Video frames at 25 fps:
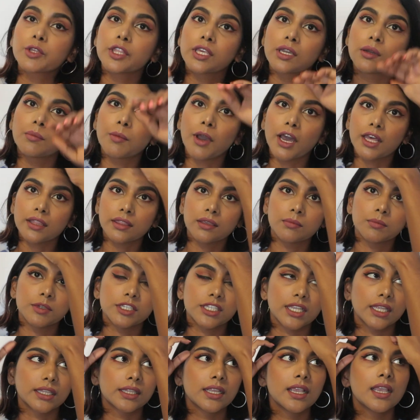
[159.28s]
more thing about them
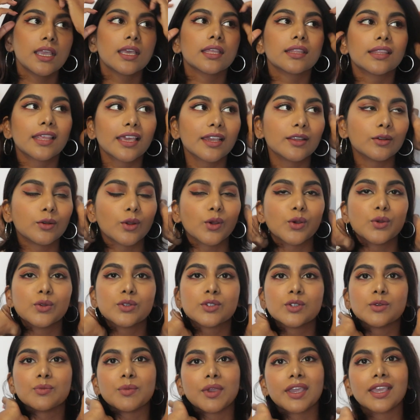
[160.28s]
is that they are
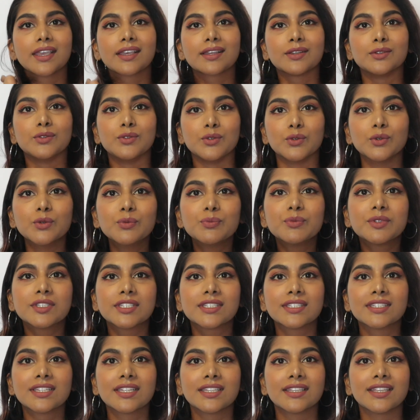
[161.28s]
known to make
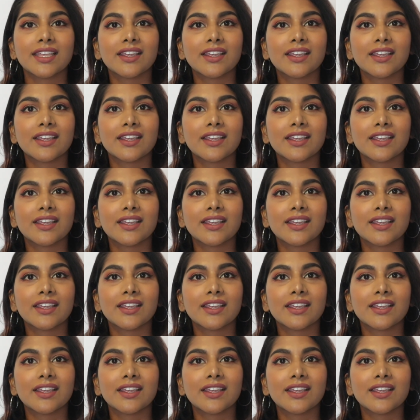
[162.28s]
dupes.